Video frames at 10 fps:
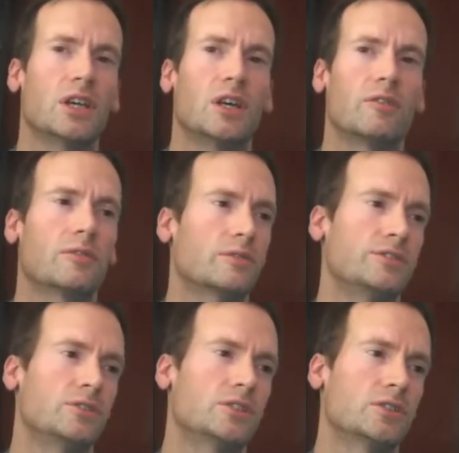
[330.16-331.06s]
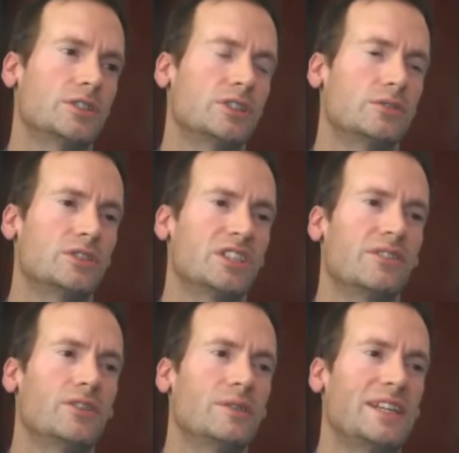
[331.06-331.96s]
for future use
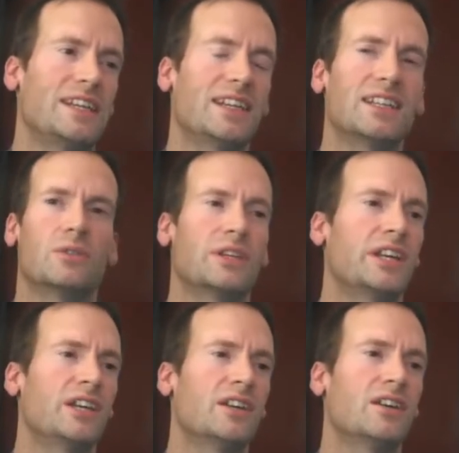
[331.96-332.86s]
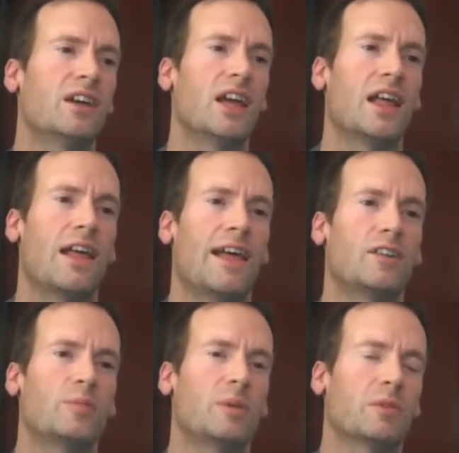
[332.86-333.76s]
if you need it. Here,
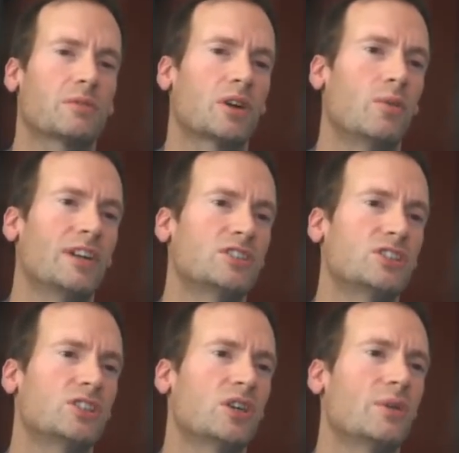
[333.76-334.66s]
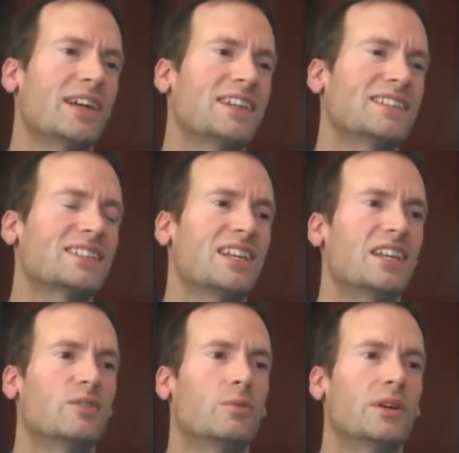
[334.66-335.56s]
as people request showings,
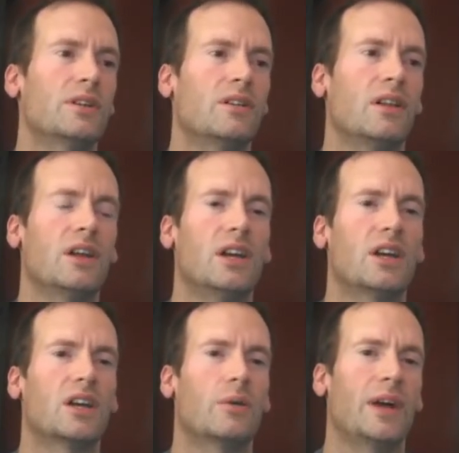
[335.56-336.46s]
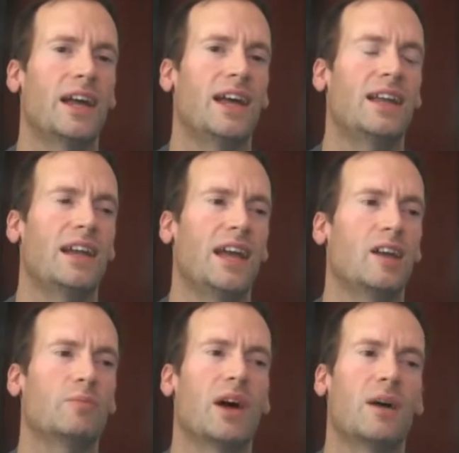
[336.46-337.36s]
it will go ahead
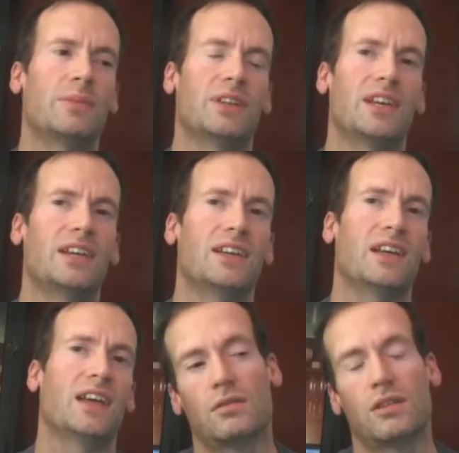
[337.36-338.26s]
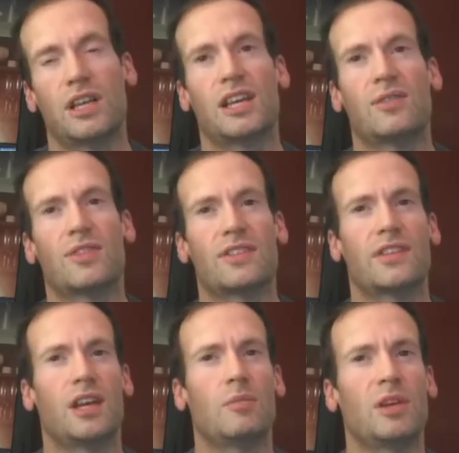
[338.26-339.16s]
and populate. If the
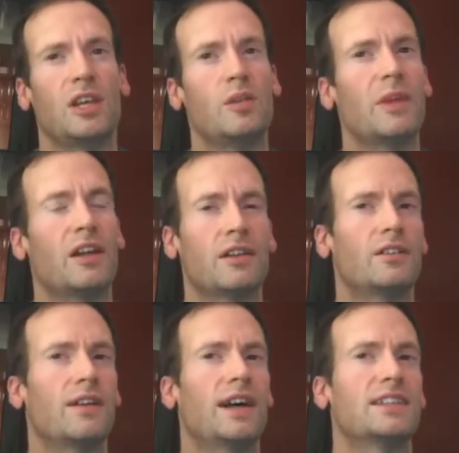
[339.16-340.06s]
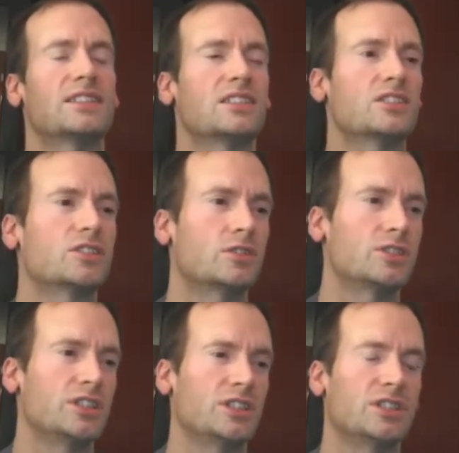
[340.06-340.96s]
same email address
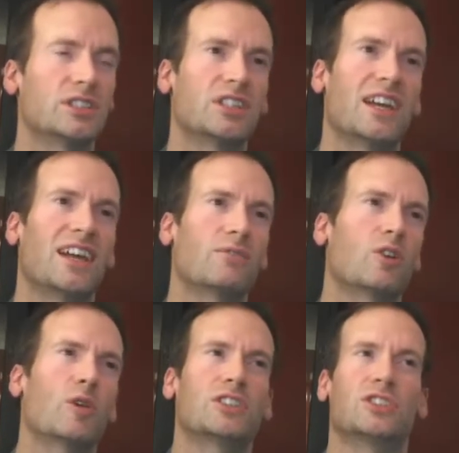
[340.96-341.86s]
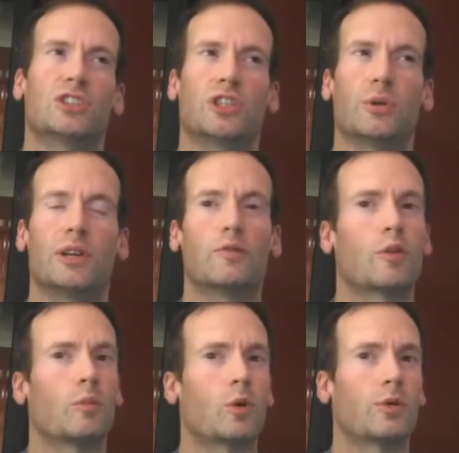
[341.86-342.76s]
searches and requests a showing for
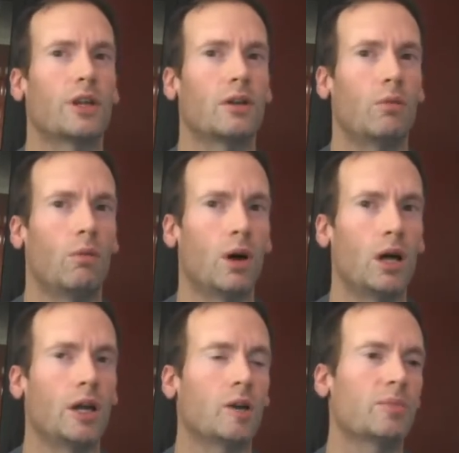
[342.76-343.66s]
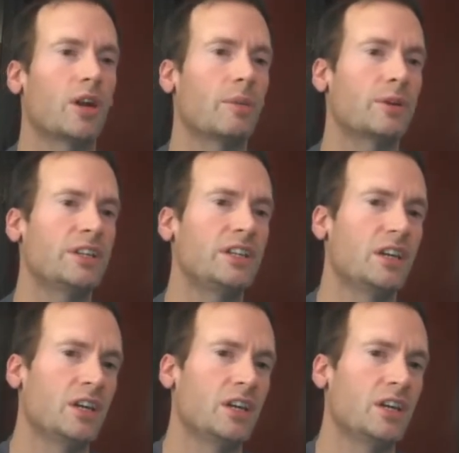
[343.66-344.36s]
more than one property,